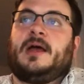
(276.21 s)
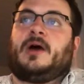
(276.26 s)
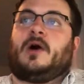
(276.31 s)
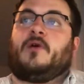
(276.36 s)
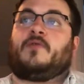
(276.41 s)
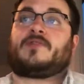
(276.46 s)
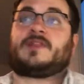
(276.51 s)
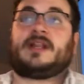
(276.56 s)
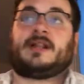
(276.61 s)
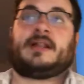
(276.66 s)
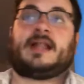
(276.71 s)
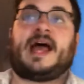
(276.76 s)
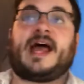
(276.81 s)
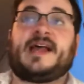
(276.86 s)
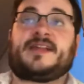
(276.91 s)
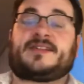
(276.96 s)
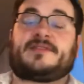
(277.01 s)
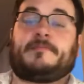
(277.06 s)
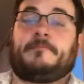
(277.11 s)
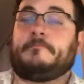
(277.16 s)
Over the
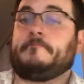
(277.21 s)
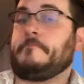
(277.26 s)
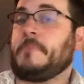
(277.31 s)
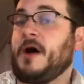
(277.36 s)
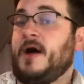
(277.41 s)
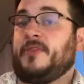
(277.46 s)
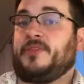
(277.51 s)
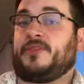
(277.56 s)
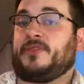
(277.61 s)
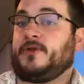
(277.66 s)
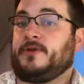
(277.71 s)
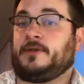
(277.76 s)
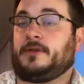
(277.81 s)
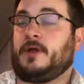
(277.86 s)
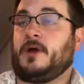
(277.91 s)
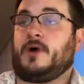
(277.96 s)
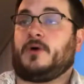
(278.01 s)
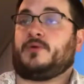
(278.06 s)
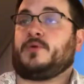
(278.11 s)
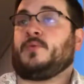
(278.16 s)
last month
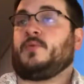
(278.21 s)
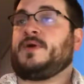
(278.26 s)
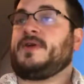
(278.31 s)
alone,